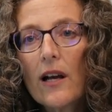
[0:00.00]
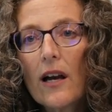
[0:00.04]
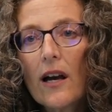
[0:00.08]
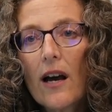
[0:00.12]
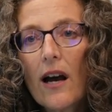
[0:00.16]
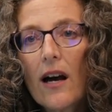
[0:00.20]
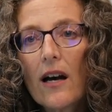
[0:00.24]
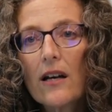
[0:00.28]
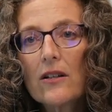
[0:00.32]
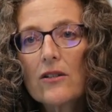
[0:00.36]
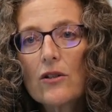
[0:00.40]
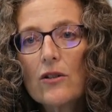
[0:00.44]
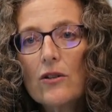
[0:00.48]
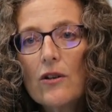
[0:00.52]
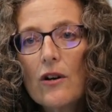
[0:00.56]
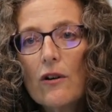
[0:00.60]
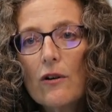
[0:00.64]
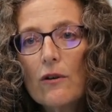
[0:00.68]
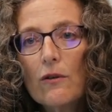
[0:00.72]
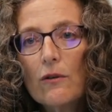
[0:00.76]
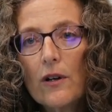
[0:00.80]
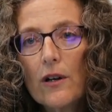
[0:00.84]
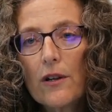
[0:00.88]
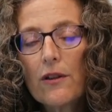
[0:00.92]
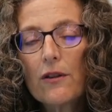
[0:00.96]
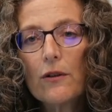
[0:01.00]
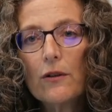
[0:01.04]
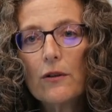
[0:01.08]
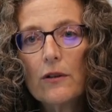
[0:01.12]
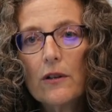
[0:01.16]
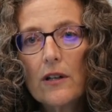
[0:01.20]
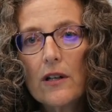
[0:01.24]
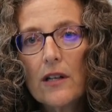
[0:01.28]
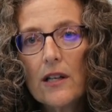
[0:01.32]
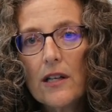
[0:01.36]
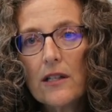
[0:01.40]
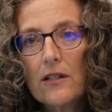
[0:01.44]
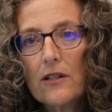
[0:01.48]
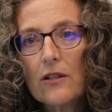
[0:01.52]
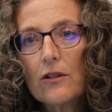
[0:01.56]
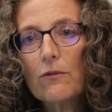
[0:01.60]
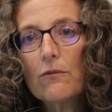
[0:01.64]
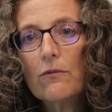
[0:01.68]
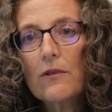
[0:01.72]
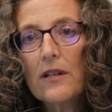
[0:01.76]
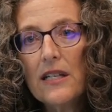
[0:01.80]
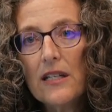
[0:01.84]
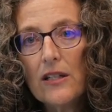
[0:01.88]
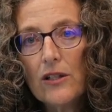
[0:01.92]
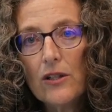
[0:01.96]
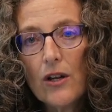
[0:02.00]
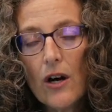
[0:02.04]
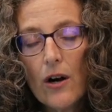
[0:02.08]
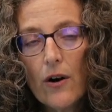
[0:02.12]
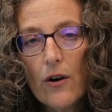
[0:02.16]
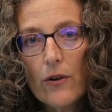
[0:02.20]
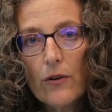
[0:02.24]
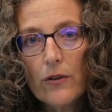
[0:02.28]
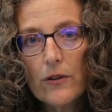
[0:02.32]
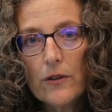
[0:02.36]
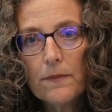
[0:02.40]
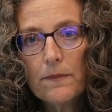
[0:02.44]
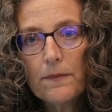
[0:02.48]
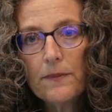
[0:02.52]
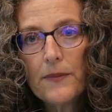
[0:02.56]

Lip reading: has no authority to rezone.